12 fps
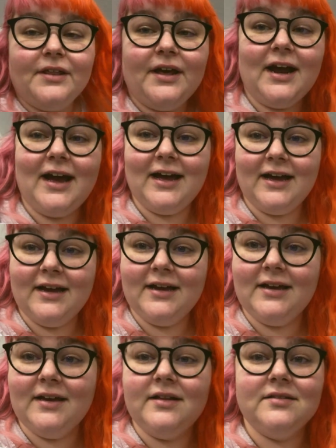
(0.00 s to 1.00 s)
that I
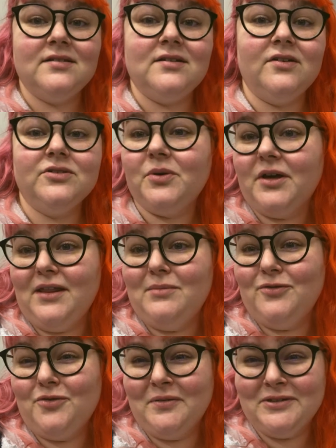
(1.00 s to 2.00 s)
installed quickly
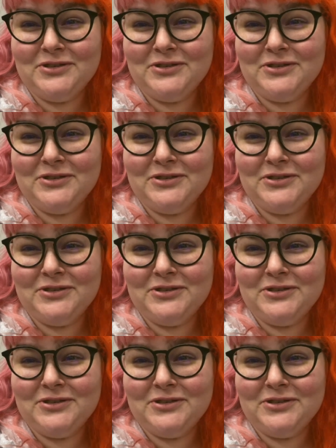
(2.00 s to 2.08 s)
before we